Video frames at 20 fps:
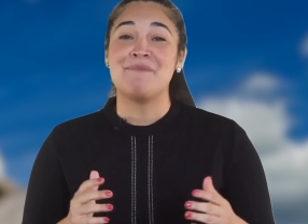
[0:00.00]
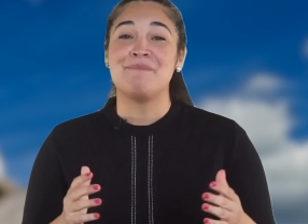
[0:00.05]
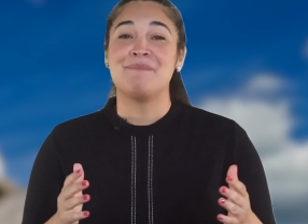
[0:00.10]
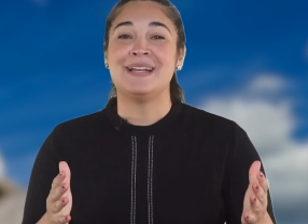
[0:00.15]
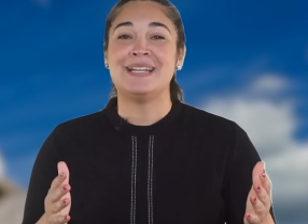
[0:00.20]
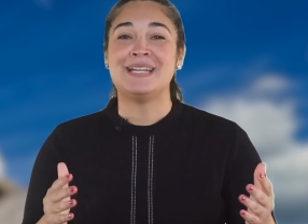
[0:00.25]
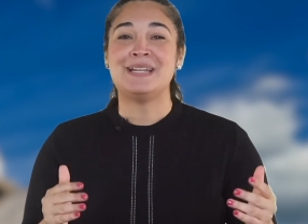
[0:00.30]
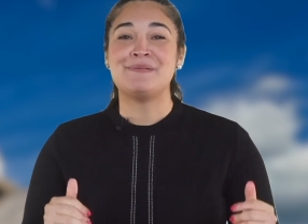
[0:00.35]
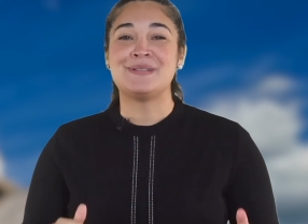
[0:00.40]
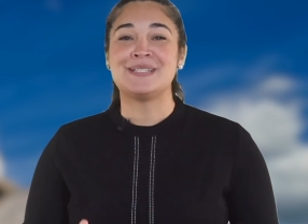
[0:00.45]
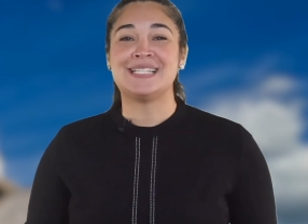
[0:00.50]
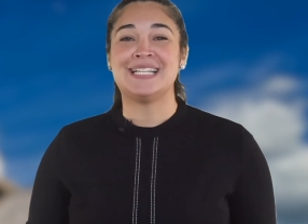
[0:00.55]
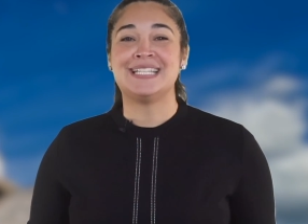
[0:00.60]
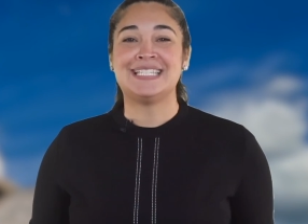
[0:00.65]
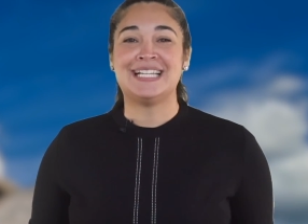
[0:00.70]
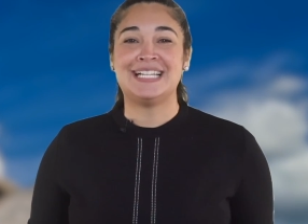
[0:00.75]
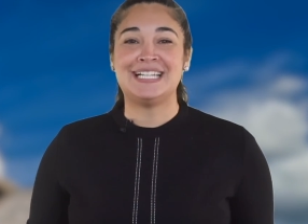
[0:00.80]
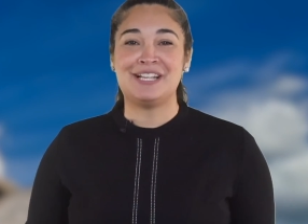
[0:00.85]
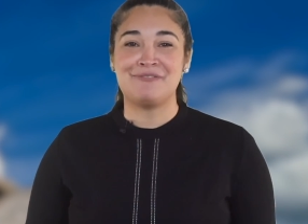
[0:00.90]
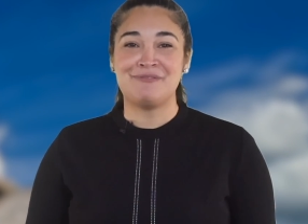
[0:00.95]
My name is
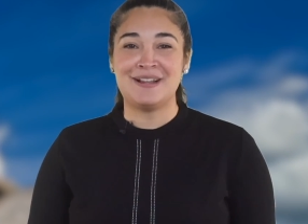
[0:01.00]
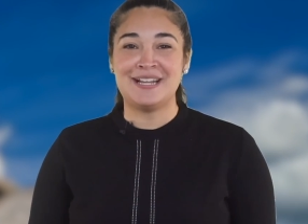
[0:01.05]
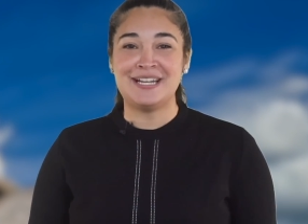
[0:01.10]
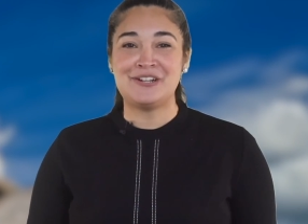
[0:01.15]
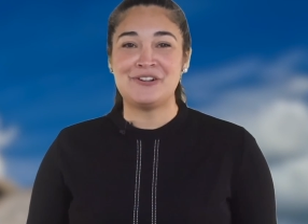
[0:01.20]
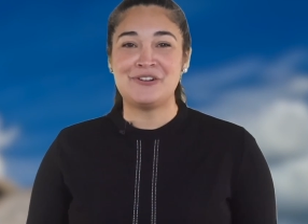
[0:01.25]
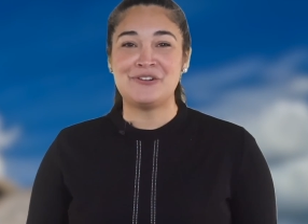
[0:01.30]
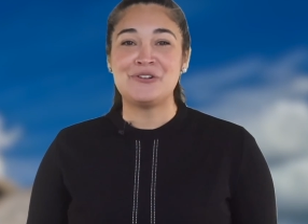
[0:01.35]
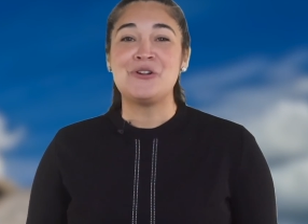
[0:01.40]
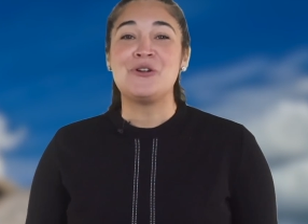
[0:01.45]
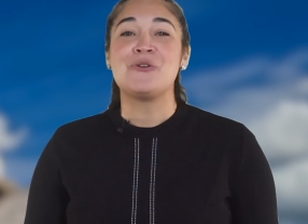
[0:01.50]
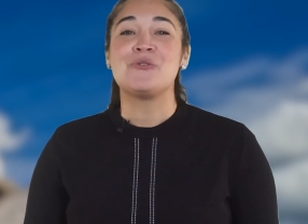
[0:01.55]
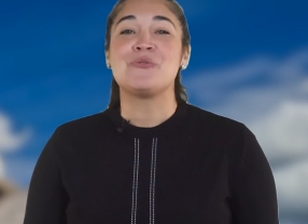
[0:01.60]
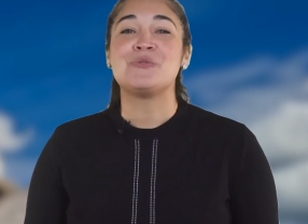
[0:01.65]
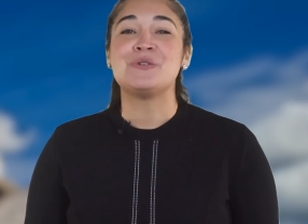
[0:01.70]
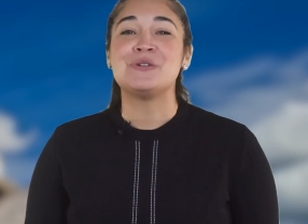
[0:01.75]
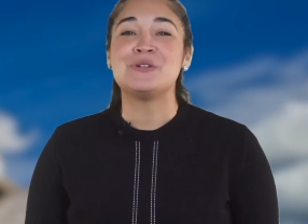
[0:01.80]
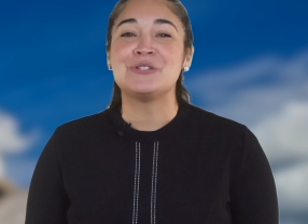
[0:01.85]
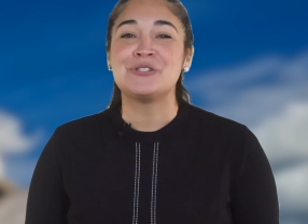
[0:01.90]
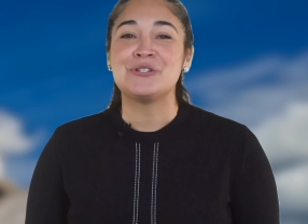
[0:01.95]
Natalia Rhinehart,
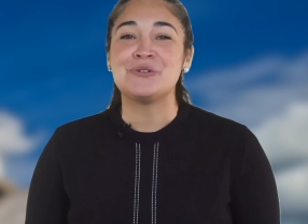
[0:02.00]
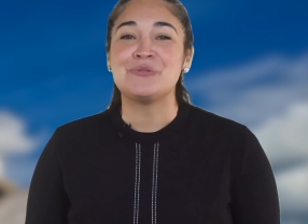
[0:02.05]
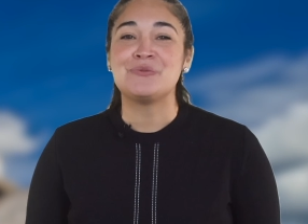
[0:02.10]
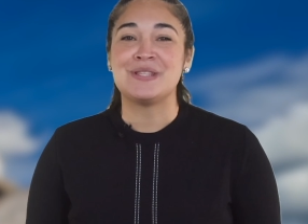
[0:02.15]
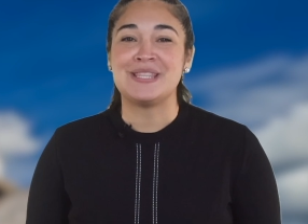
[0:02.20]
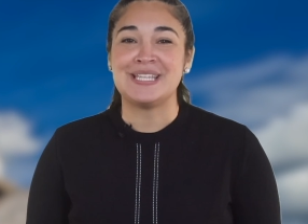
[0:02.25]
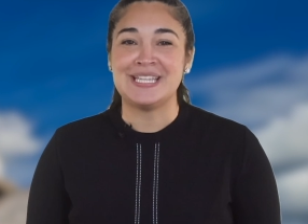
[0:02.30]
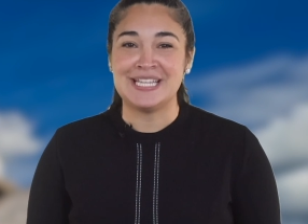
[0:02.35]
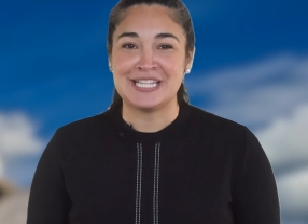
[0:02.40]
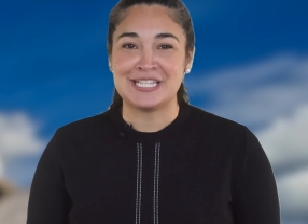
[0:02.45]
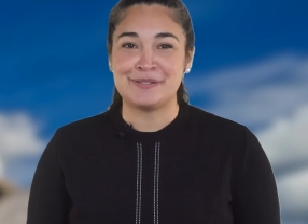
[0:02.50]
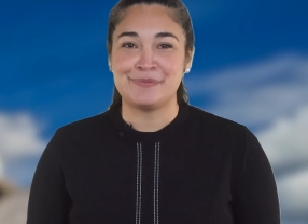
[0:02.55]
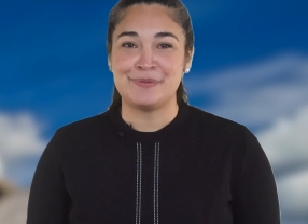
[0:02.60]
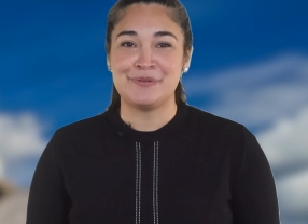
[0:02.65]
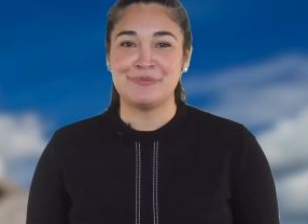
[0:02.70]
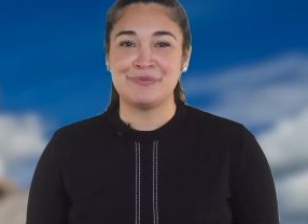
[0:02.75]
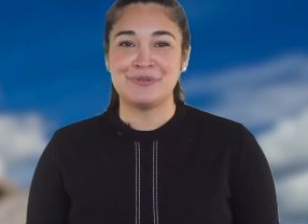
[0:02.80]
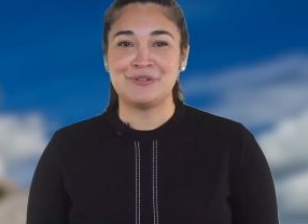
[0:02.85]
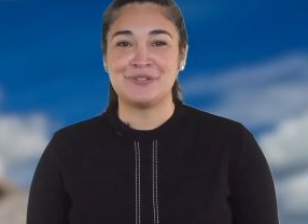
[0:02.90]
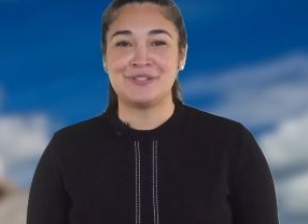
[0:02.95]
Realtor with
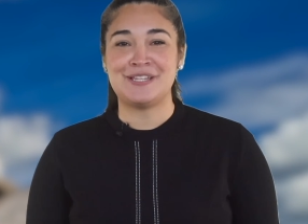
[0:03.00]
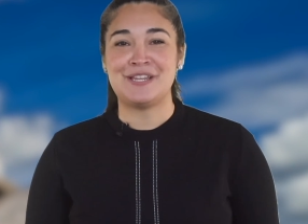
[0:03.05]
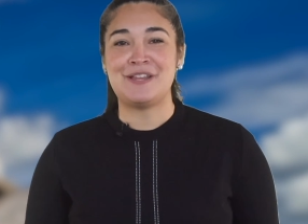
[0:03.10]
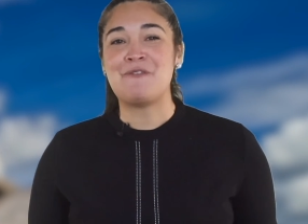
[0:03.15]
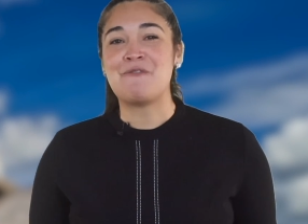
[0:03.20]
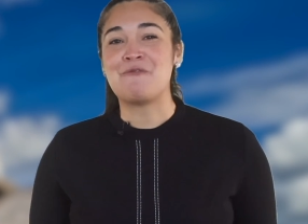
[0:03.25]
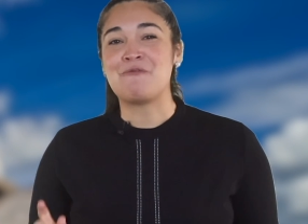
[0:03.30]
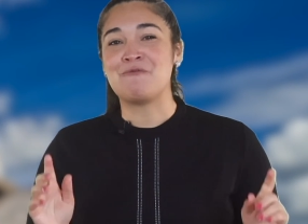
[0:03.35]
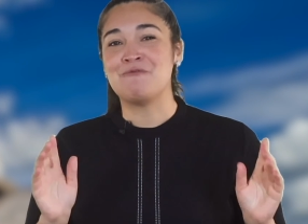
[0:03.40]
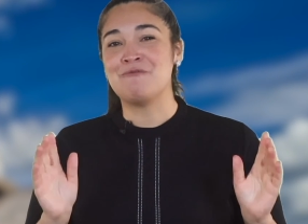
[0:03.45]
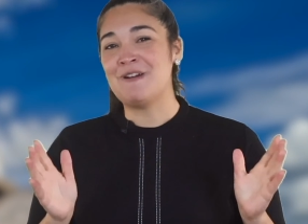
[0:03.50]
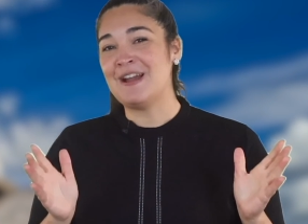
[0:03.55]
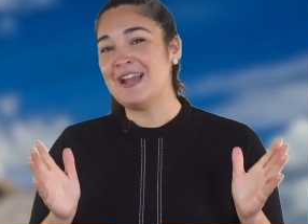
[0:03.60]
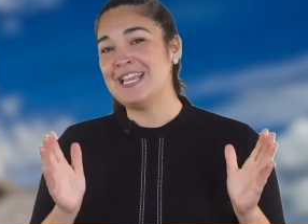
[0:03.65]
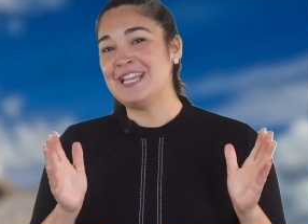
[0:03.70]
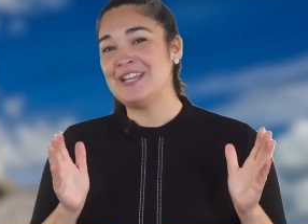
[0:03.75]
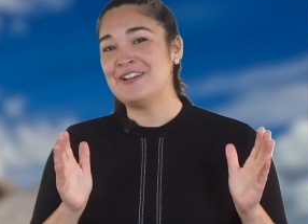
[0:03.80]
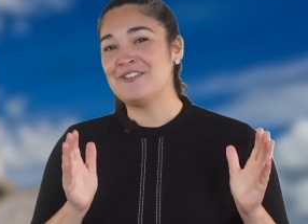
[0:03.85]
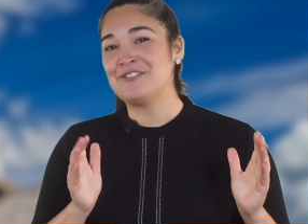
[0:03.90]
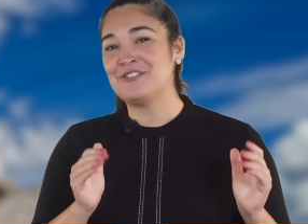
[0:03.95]
eXp Realty
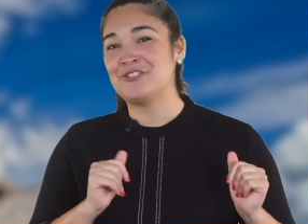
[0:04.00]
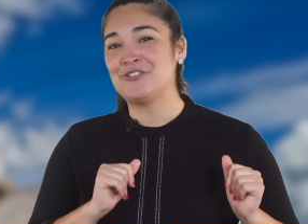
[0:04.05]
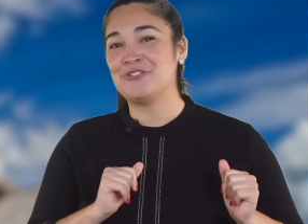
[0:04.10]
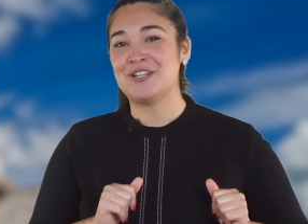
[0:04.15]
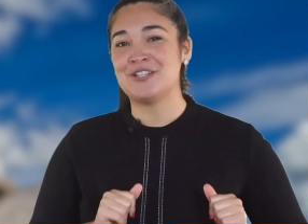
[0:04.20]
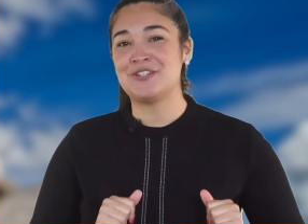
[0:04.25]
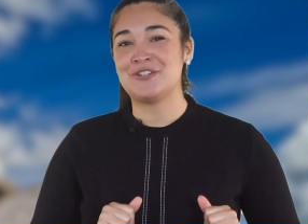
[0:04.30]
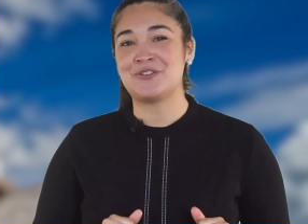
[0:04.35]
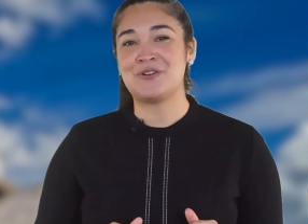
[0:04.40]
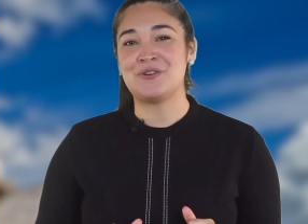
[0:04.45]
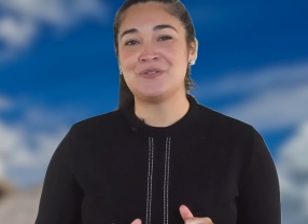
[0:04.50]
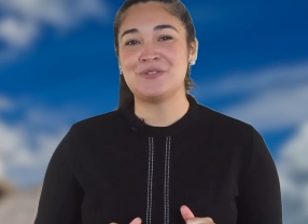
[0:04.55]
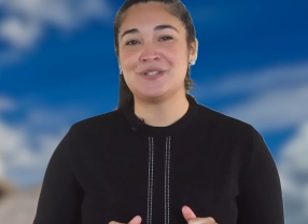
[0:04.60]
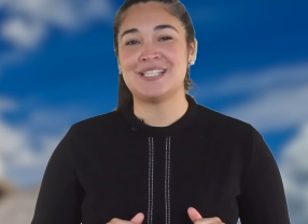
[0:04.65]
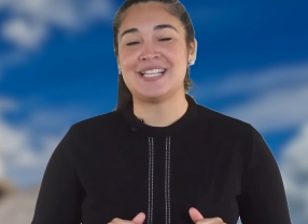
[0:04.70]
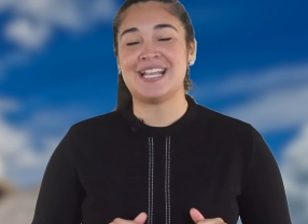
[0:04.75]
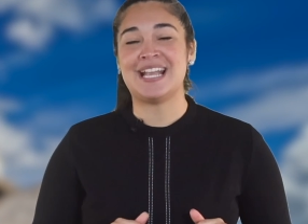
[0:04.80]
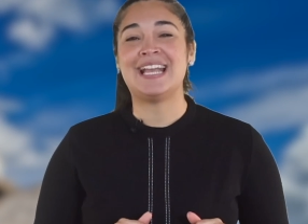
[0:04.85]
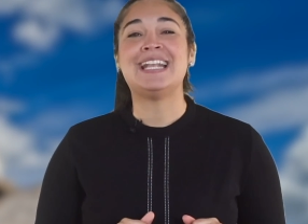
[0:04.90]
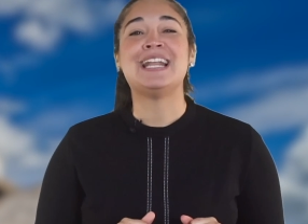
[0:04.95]
right here on the Treasure
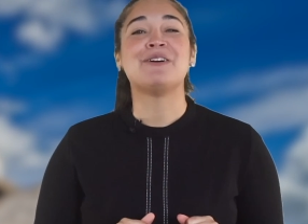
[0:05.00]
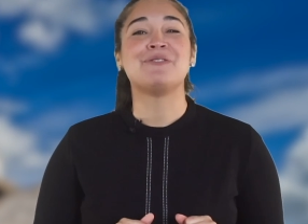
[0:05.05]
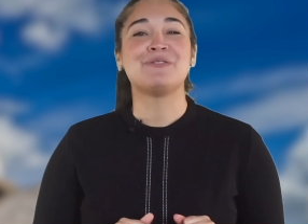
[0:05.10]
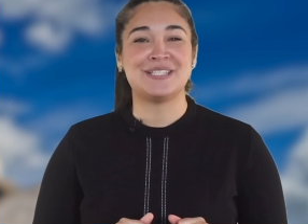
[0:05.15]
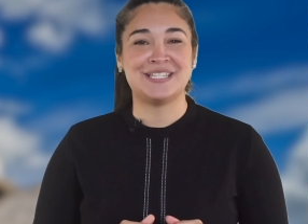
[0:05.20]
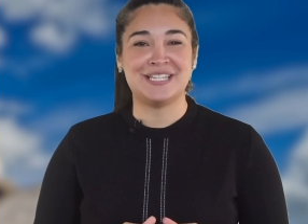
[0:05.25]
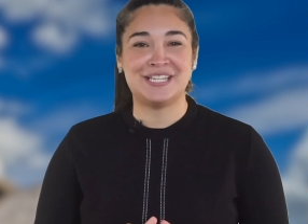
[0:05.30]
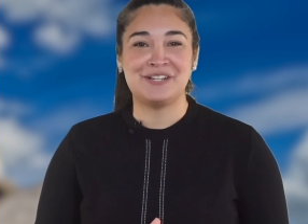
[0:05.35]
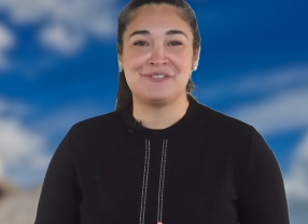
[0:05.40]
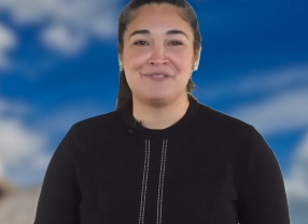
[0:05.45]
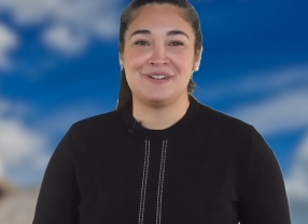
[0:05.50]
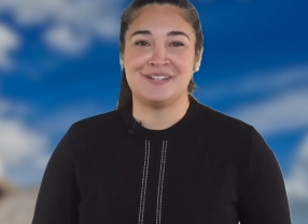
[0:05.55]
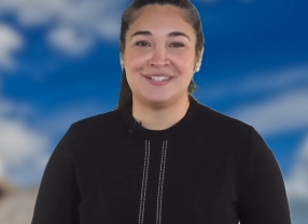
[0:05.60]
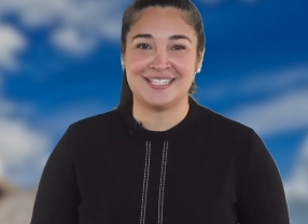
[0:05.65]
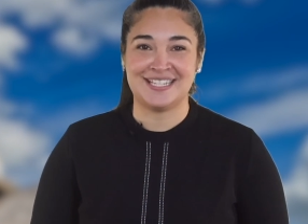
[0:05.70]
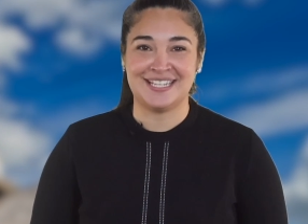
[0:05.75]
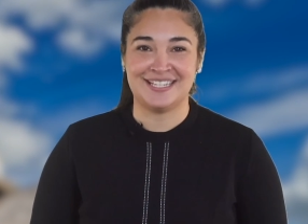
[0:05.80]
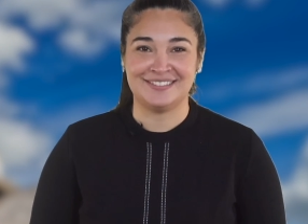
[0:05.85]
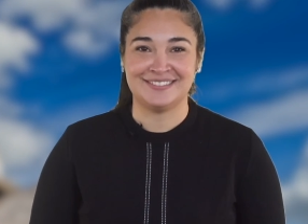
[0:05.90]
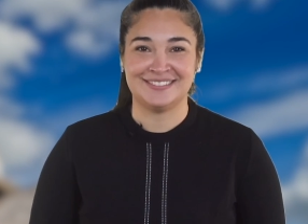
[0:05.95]
Coast, and I will see you
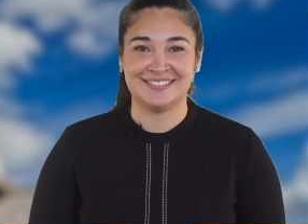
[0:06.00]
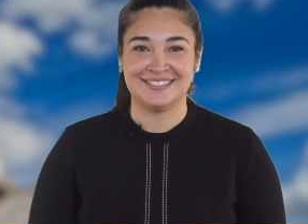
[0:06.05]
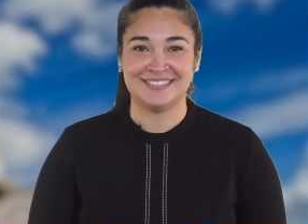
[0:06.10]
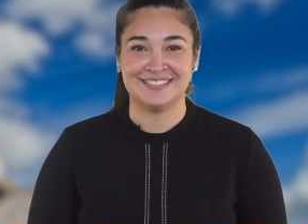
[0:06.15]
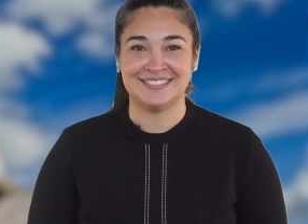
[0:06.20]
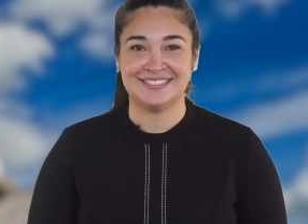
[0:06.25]
around town.